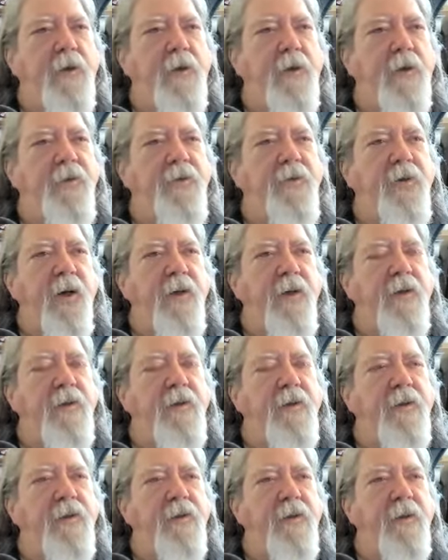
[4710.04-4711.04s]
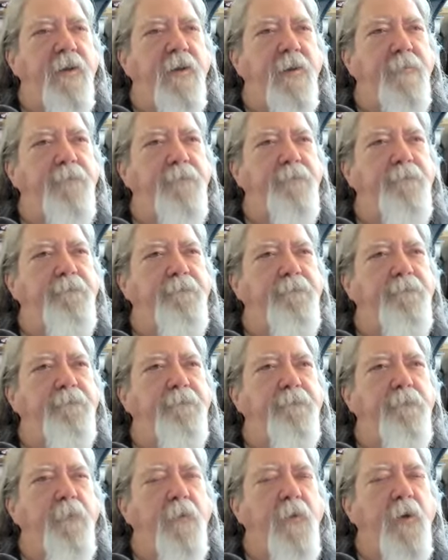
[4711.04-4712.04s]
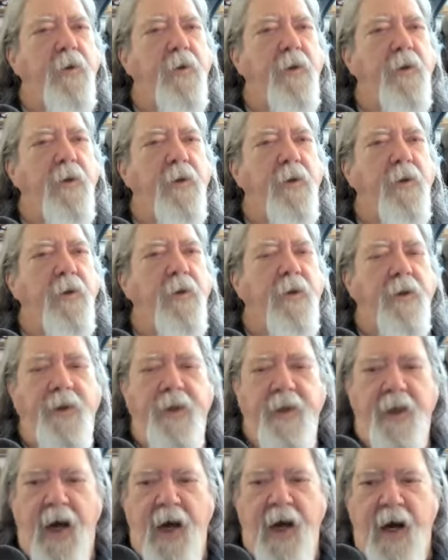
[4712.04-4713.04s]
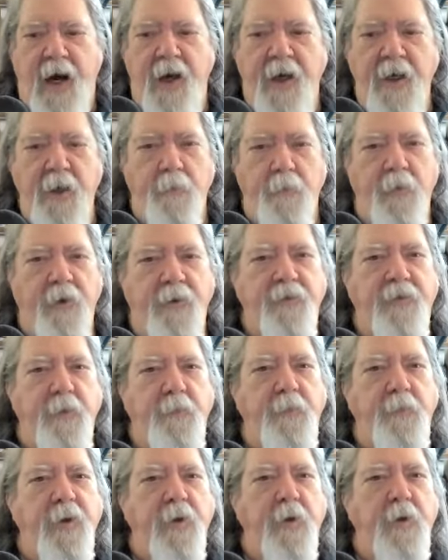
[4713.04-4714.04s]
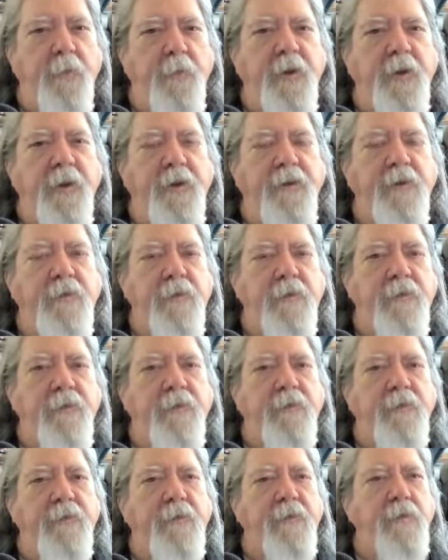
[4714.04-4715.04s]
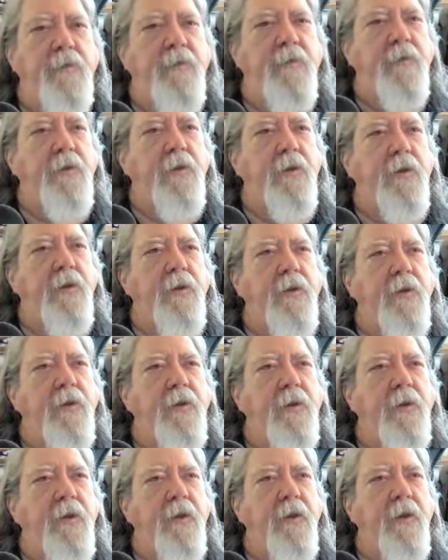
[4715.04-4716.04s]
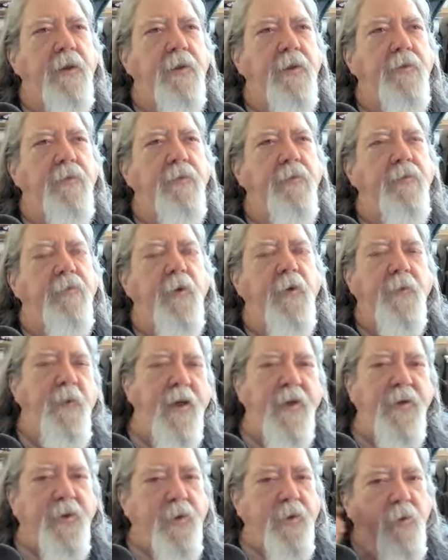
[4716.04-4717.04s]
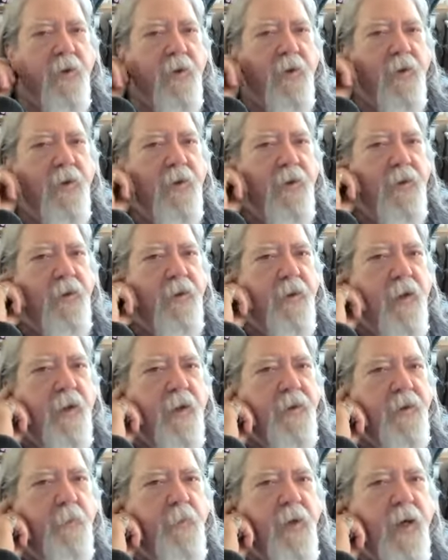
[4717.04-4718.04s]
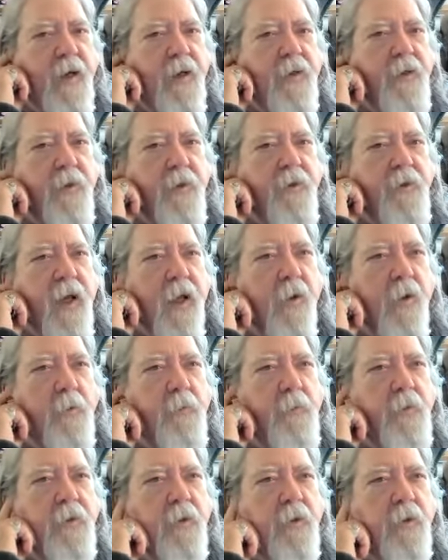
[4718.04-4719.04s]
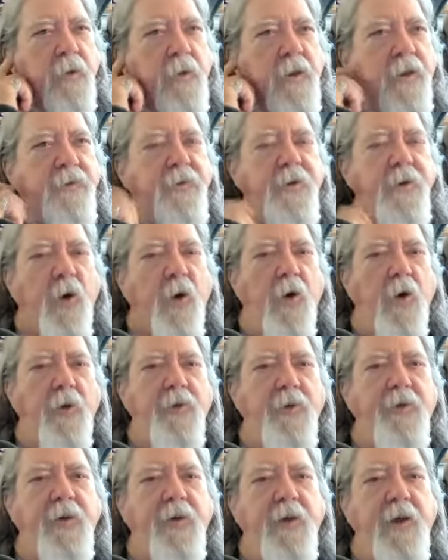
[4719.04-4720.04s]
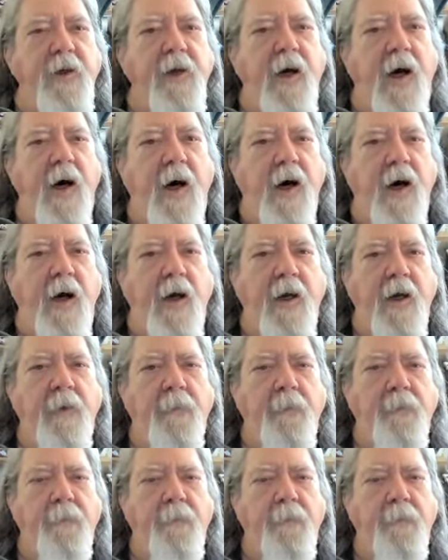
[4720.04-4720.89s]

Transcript: It's like um, the eye above the pyramid in Freemasonry, and on the back of your dollar bill, that's the all-seeing eye.